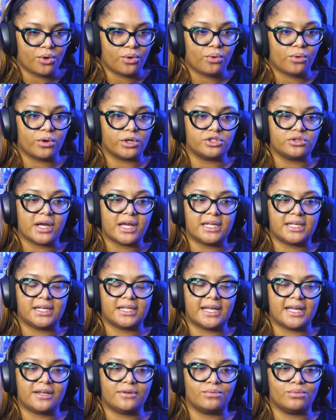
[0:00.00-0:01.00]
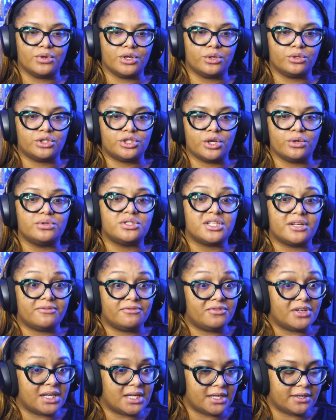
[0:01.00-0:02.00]
or try to get a real dose of
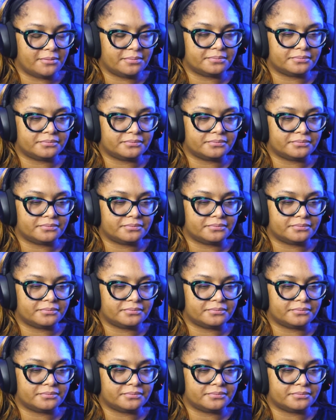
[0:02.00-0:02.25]
V